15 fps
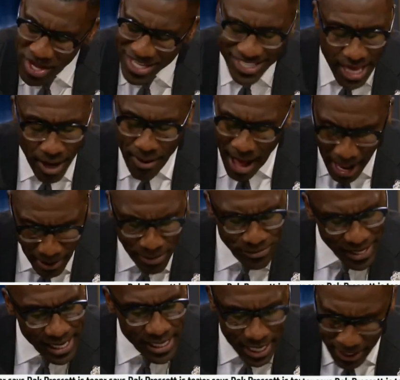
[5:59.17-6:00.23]
Skip, all
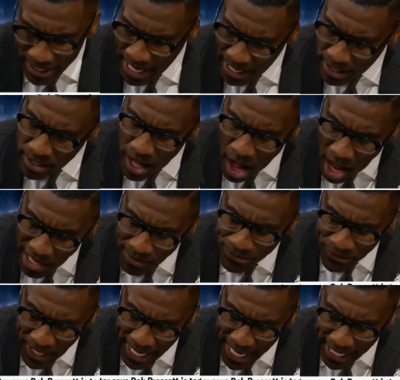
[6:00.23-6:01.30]
I'm
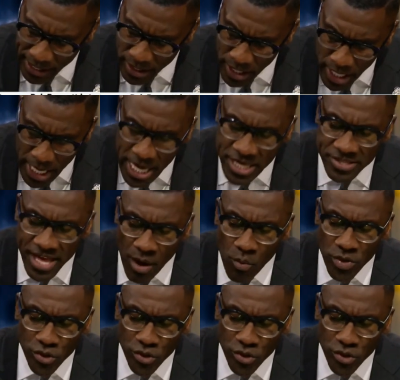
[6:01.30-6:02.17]
saying is that when